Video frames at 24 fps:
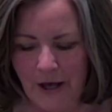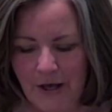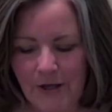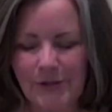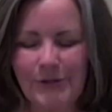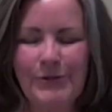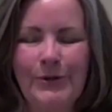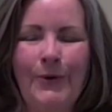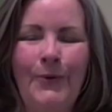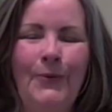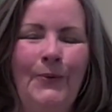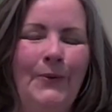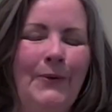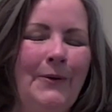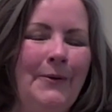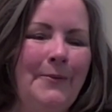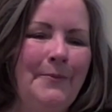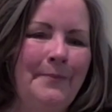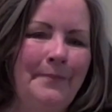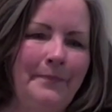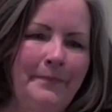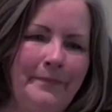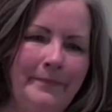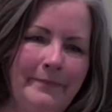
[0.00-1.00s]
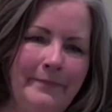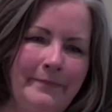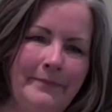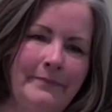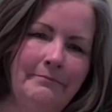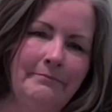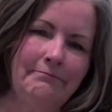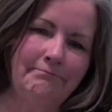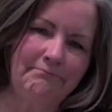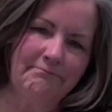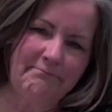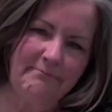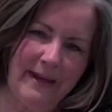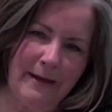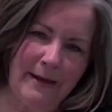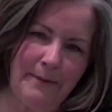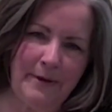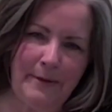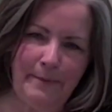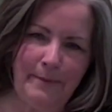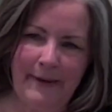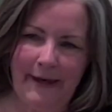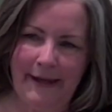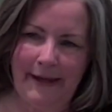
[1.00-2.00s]
So
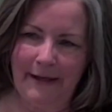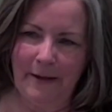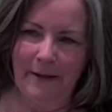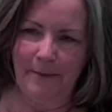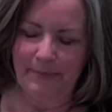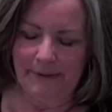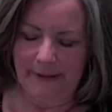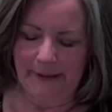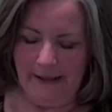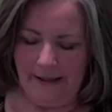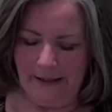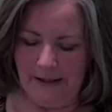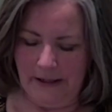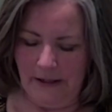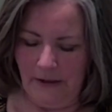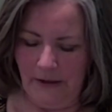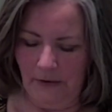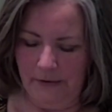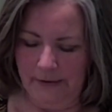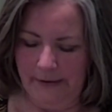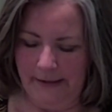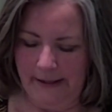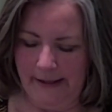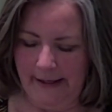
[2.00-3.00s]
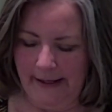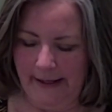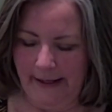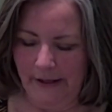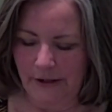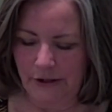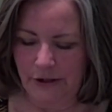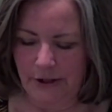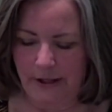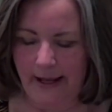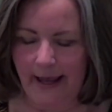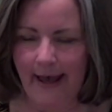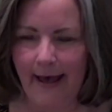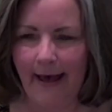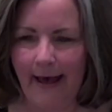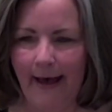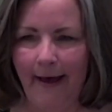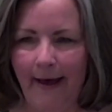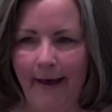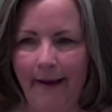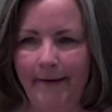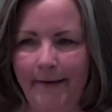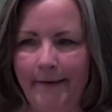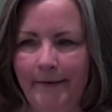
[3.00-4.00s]
maybe Penny played the only hand she
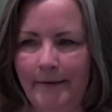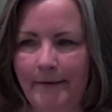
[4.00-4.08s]
had.